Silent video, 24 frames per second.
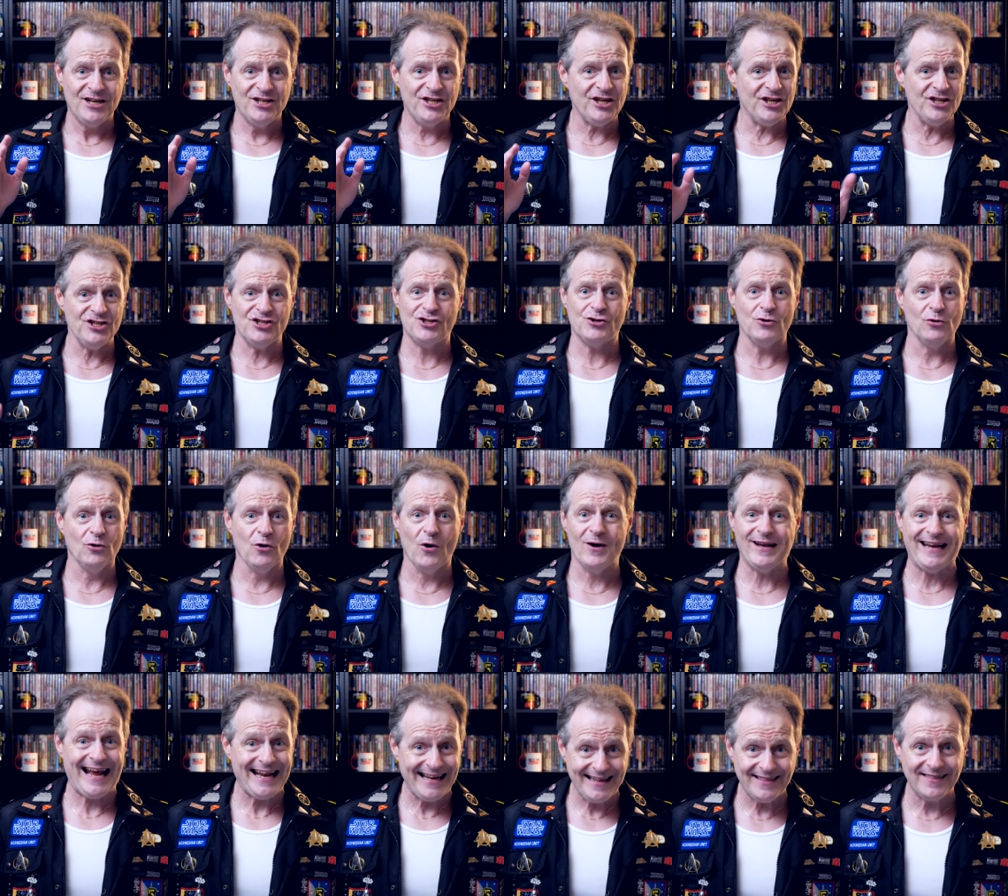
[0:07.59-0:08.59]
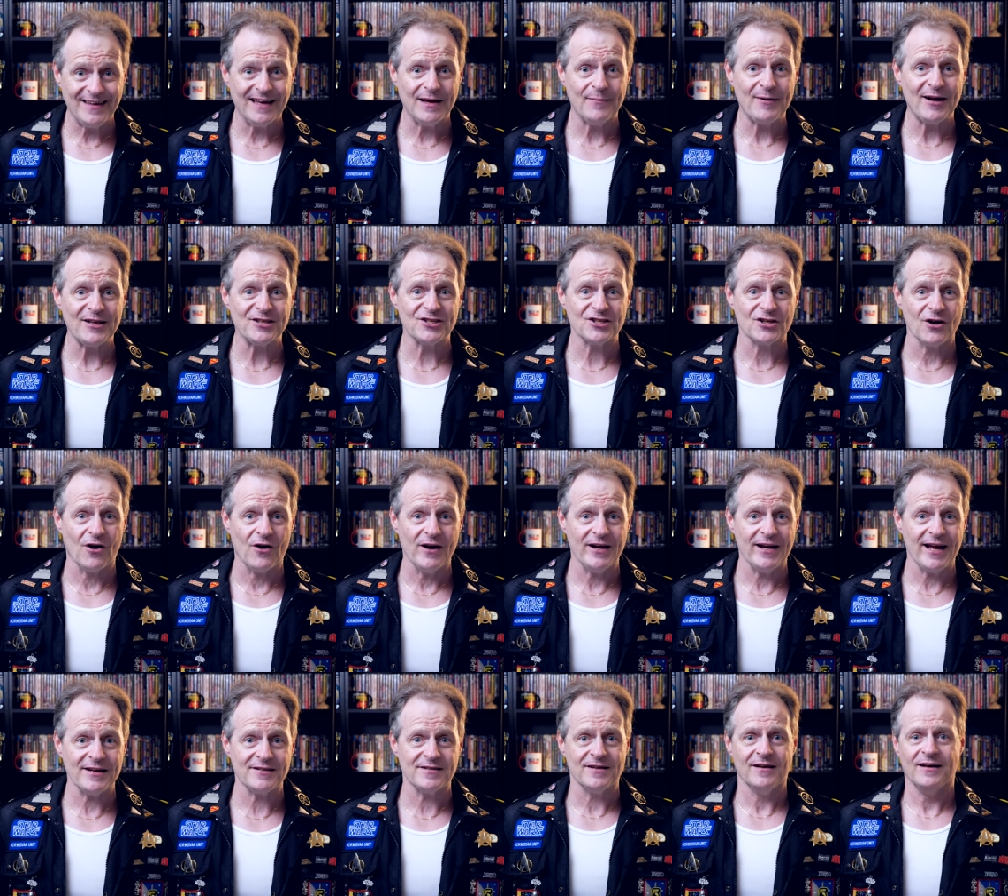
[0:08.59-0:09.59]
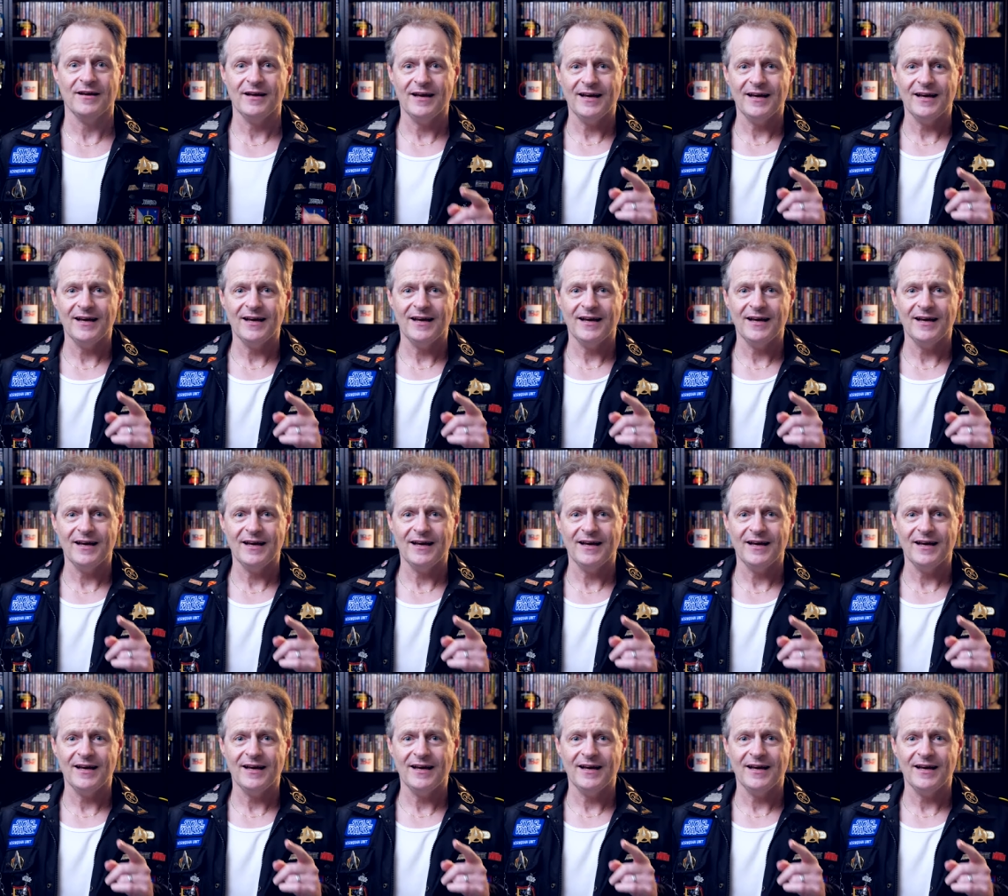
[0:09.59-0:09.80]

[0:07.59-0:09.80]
Didn't you learn anything about Skynet?